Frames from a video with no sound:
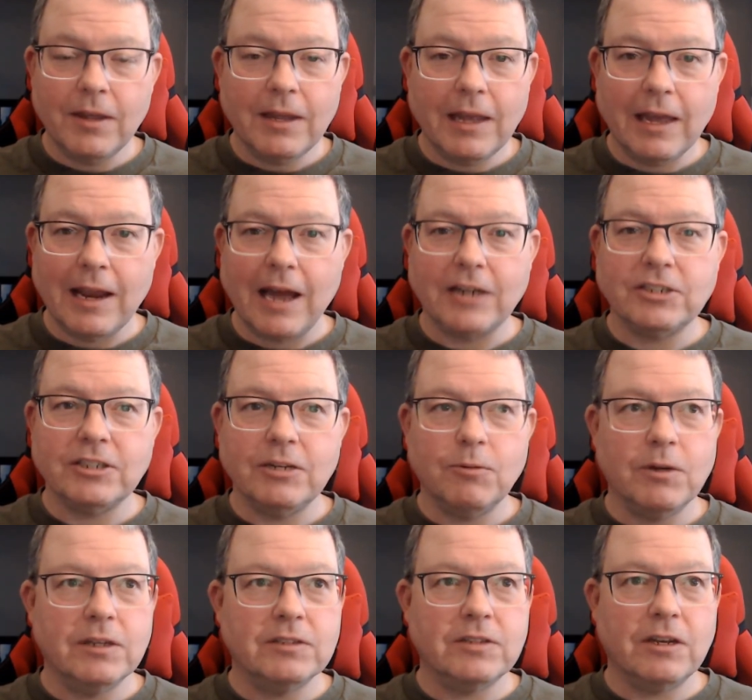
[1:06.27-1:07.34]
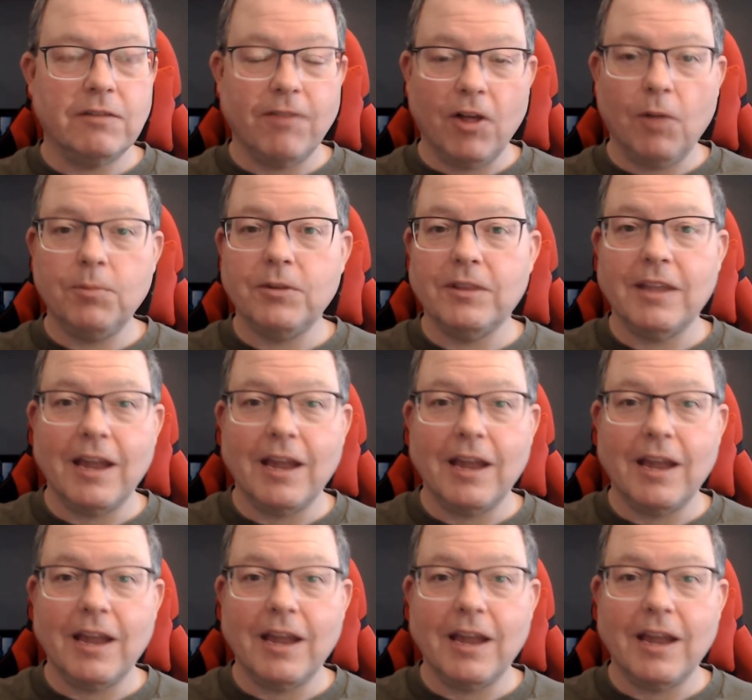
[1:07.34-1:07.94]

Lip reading: It actually was developed in the